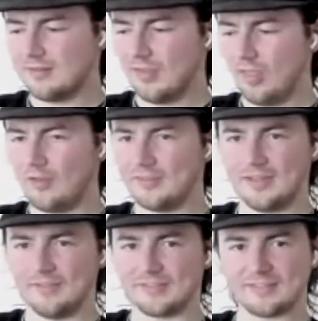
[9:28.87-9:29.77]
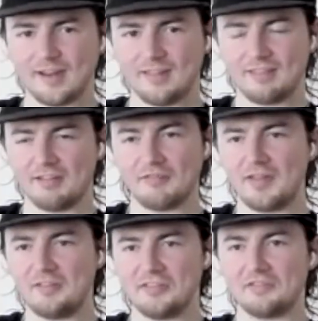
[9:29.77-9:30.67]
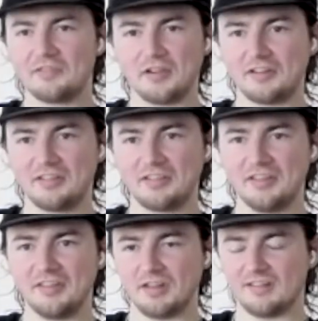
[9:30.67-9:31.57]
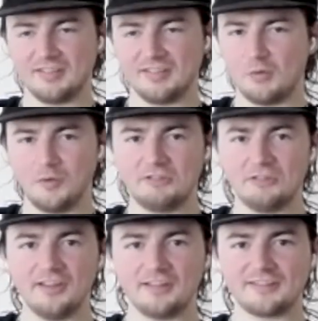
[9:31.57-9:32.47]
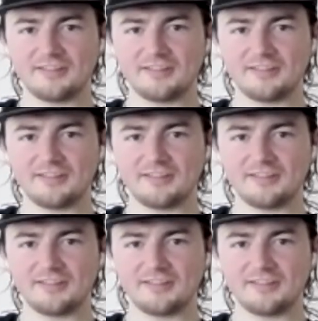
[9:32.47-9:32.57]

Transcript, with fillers: I didn't even say anything offensive. I didn't think I said you didn't say anything